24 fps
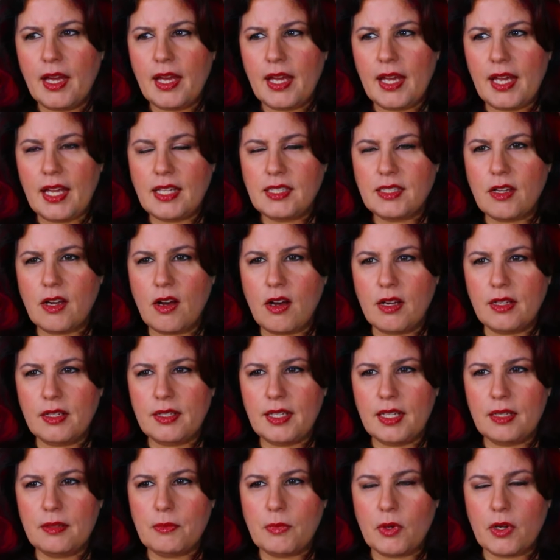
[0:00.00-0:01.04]
He's gonna
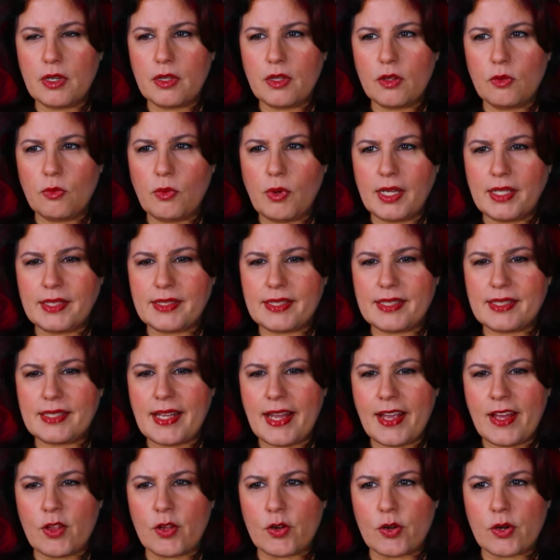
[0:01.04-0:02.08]
need more than one
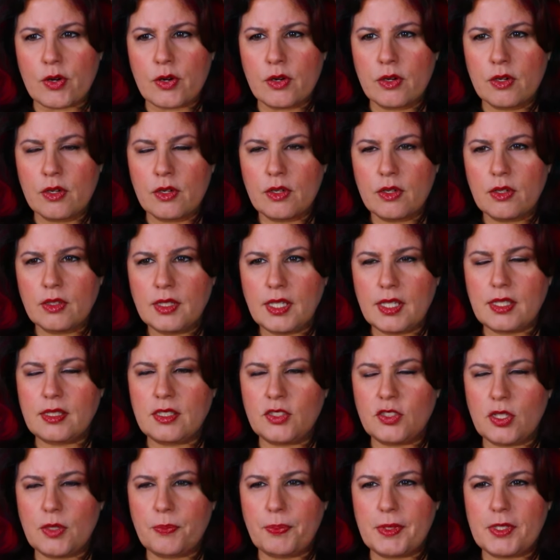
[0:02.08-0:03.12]
sailor. This
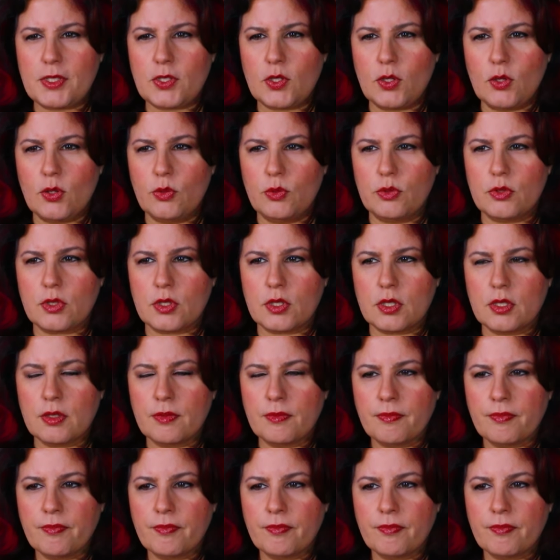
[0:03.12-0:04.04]
ship is huge.